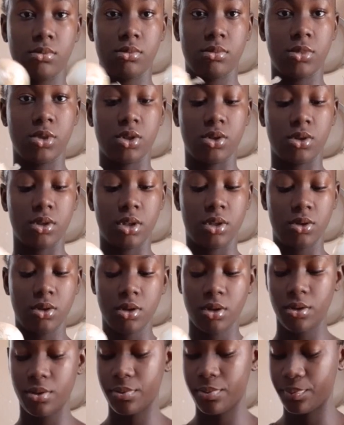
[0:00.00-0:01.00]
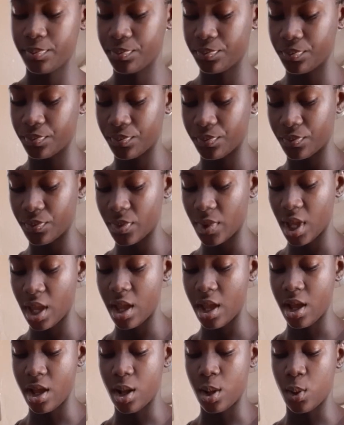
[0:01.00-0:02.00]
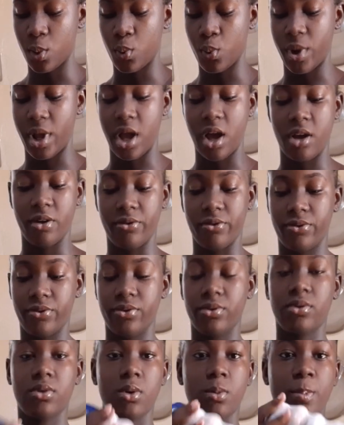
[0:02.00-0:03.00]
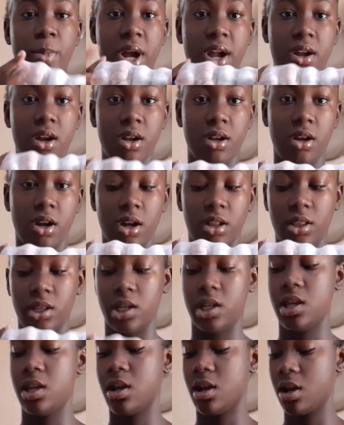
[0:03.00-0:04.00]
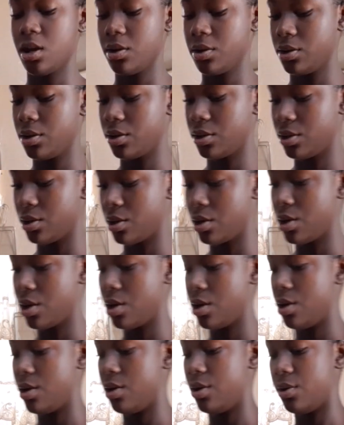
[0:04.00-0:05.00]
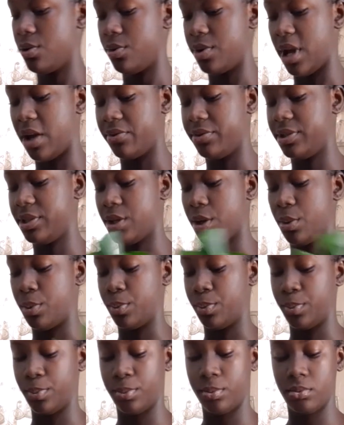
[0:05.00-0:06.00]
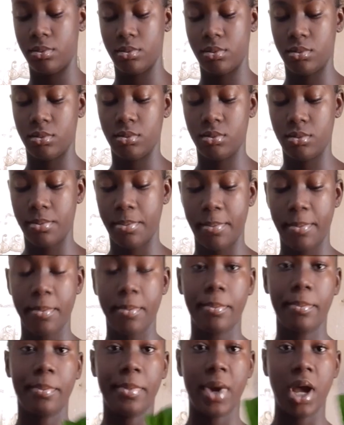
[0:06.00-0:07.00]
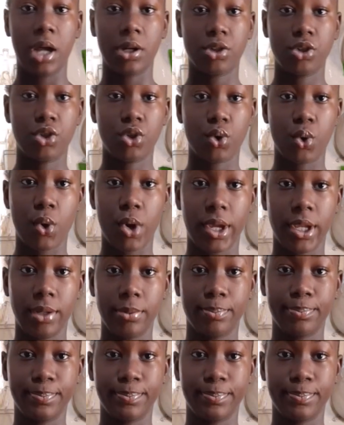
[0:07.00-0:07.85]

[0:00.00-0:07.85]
So look. We have pack of garlic here. We have some pak choy.